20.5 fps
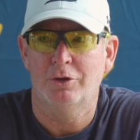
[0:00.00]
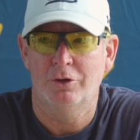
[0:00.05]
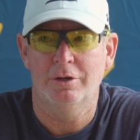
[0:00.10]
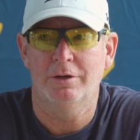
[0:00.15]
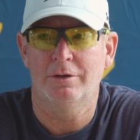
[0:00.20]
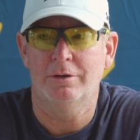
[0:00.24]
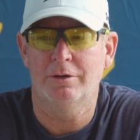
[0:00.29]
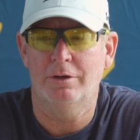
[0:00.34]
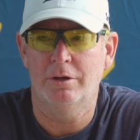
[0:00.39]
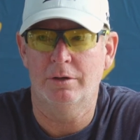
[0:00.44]

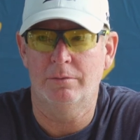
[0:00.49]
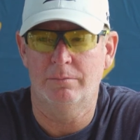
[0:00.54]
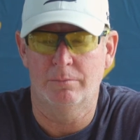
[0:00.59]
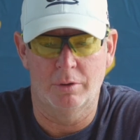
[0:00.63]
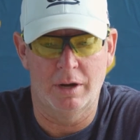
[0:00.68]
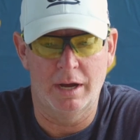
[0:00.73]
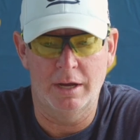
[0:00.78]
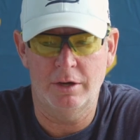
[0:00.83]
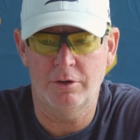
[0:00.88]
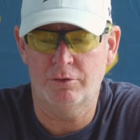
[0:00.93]
Good.
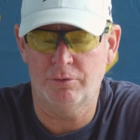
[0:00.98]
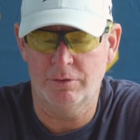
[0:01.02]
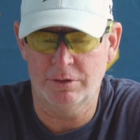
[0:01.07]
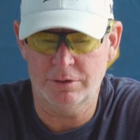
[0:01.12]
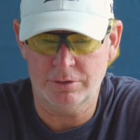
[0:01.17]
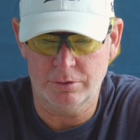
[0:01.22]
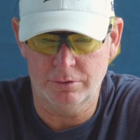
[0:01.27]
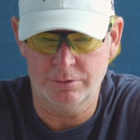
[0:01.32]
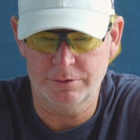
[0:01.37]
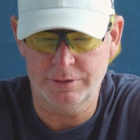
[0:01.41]
Brian
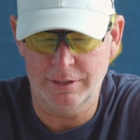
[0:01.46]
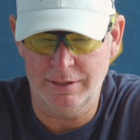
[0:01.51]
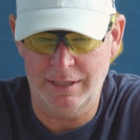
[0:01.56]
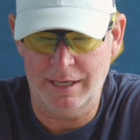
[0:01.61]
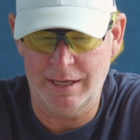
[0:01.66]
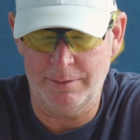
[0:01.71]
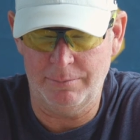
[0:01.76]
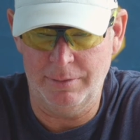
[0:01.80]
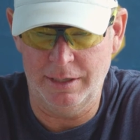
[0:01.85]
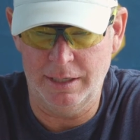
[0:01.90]
Driscoll's in
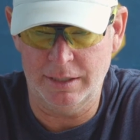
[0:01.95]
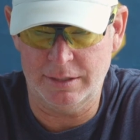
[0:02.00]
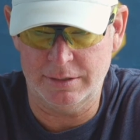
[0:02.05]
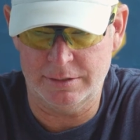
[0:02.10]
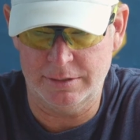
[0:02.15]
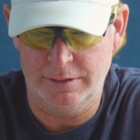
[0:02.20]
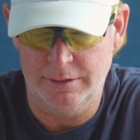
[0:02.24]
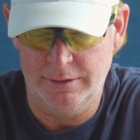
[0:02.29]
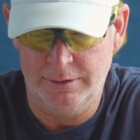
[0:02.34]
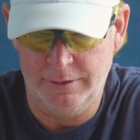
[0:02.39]
that
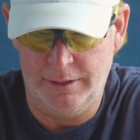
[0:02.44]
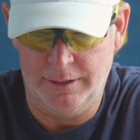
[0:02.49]
mix.